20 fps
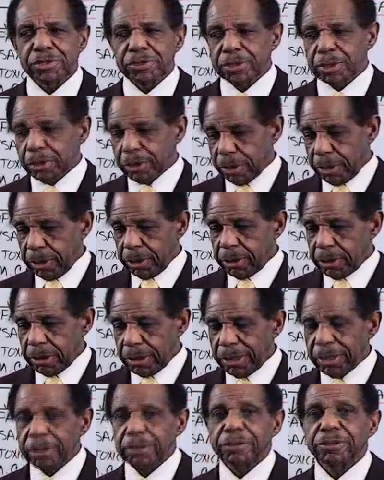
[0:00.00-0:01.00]
in the
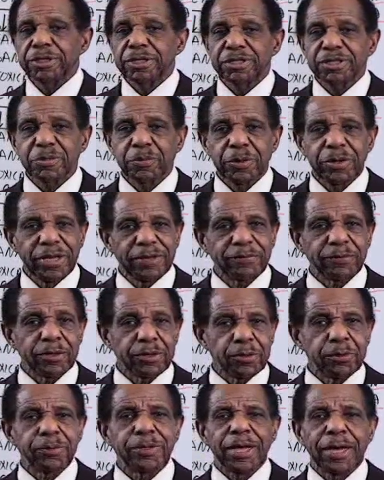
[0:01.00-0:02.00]
legal system where you have to
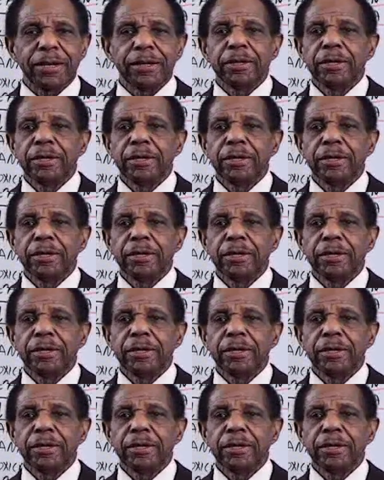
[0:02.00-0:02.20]
do that.